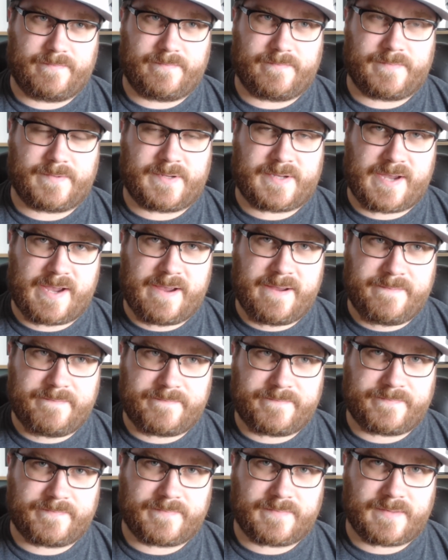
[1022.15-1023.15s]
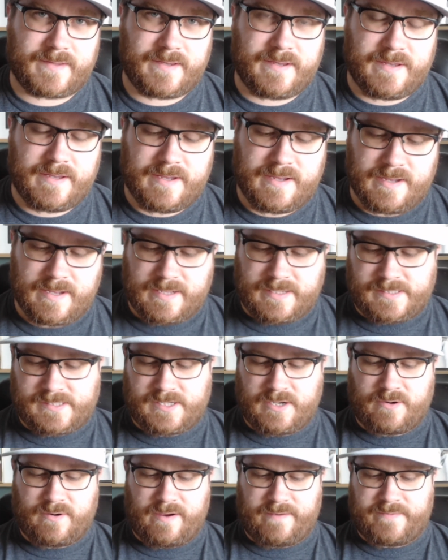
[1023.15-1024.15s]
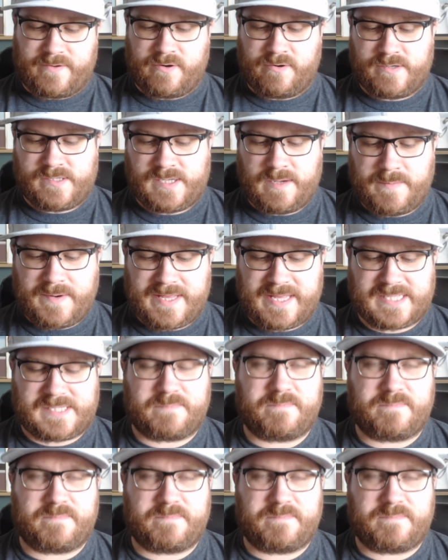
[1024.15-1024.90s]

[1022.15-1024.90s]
Okay? And so if you're somebody that's